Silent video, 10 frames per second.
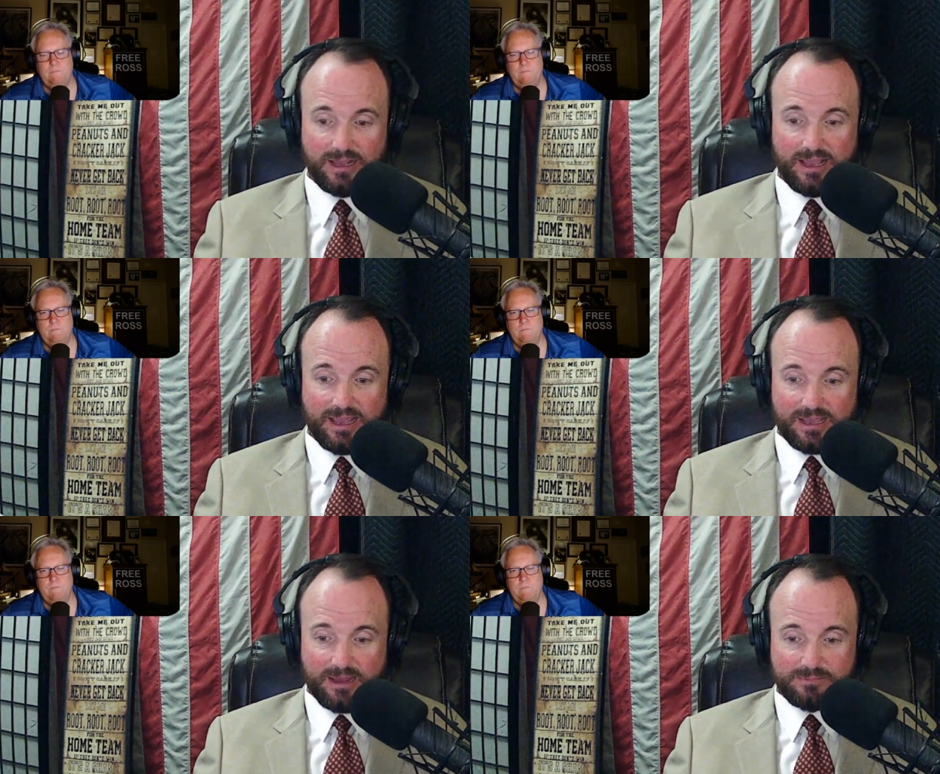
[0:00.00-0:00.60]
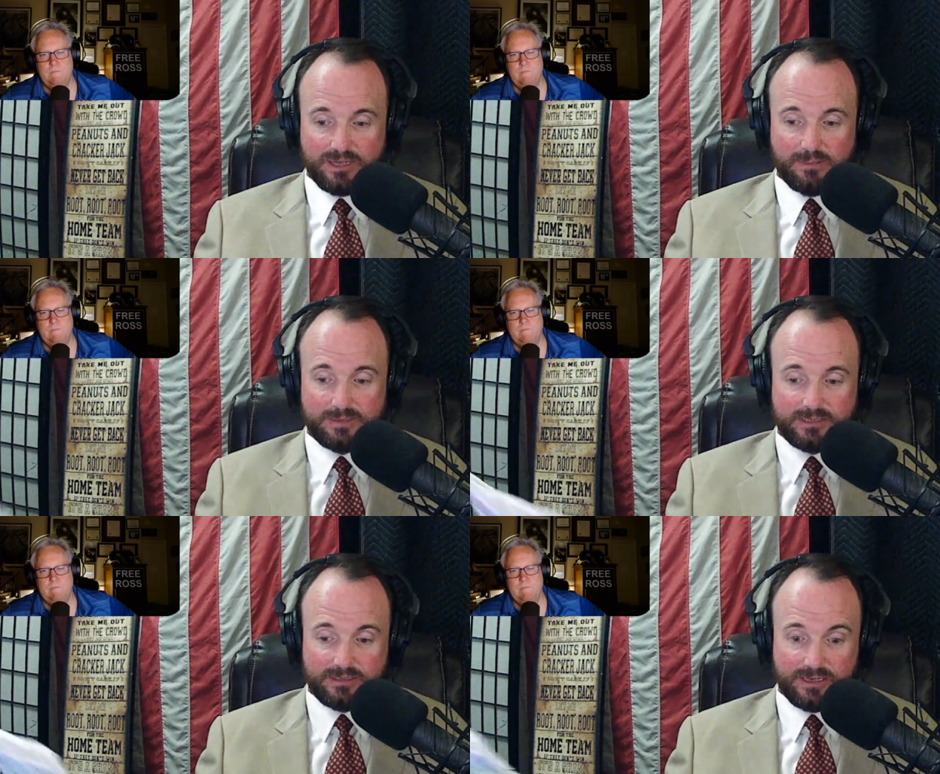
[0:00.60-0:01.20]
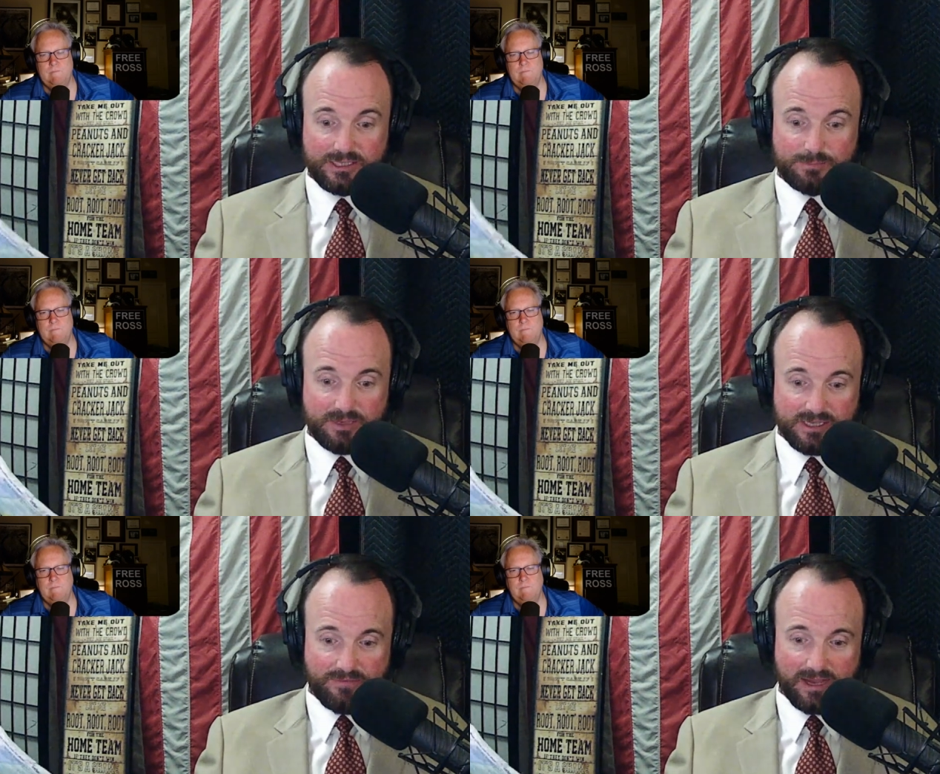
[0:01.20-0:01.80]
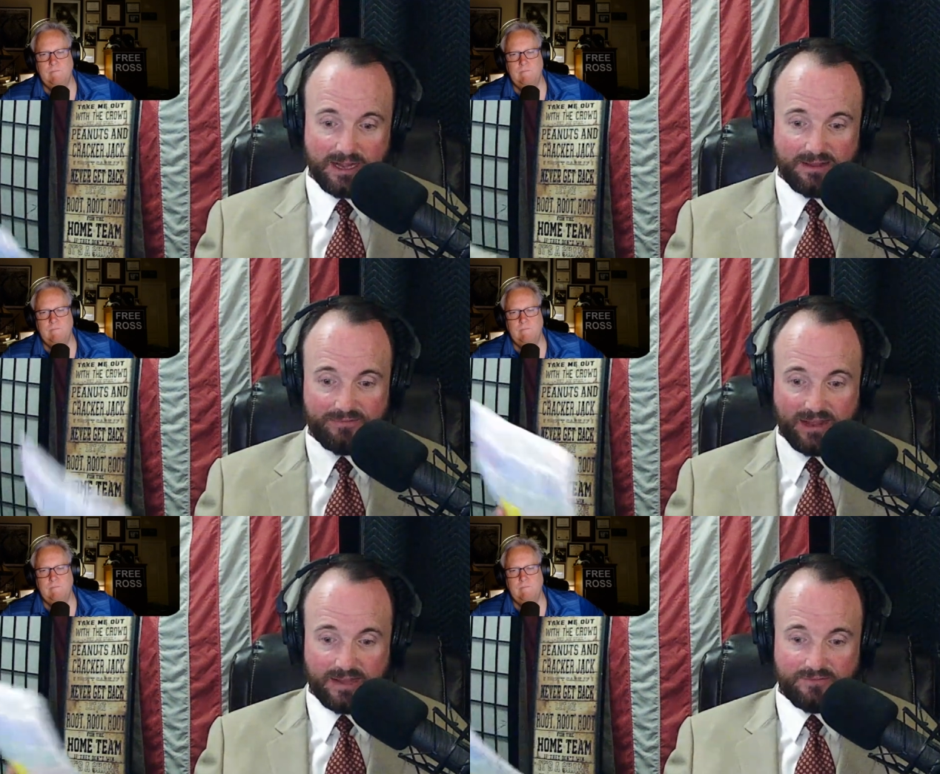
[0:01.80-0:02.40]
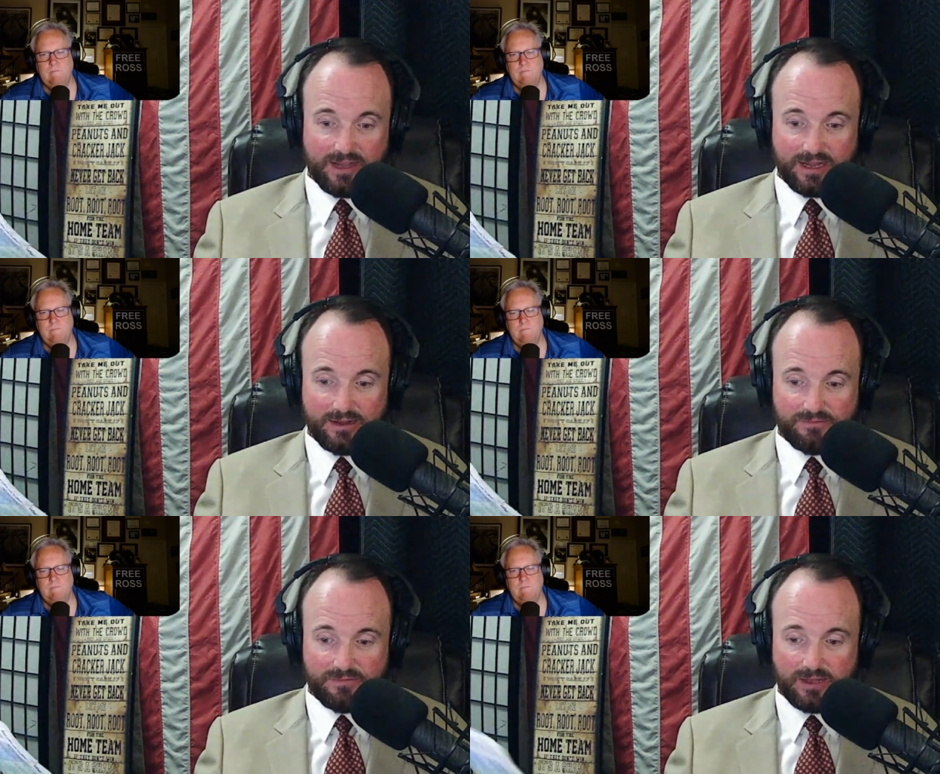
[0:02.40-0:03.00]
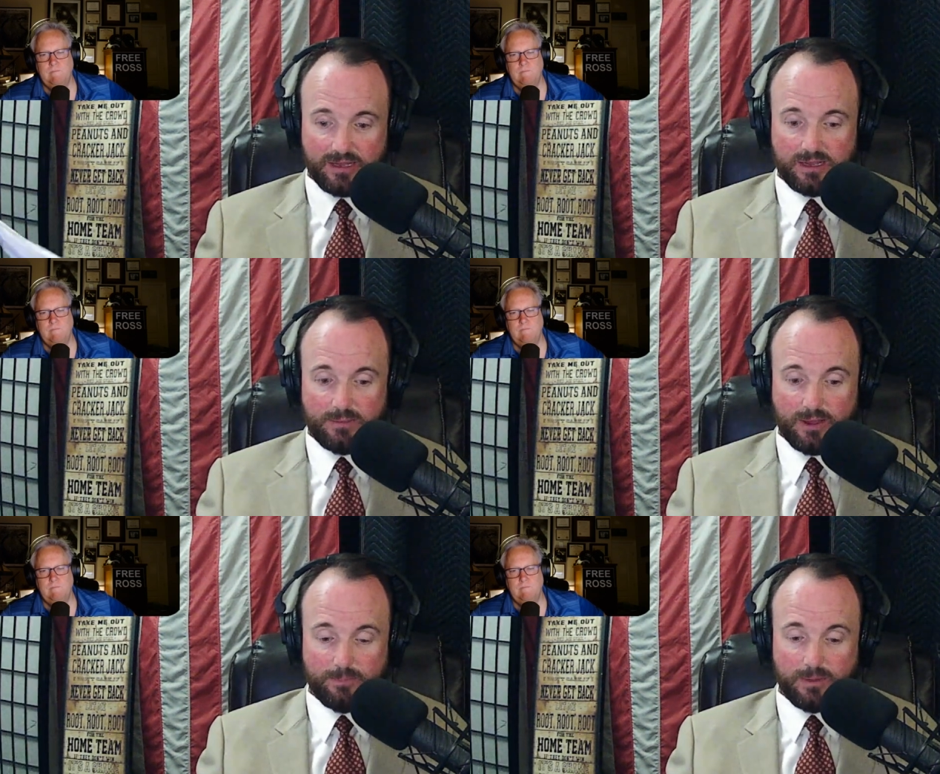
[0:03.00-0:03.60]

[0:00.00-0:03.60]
Speaker 1: it comes up. It's, it's specific enough and vague enough that could come up.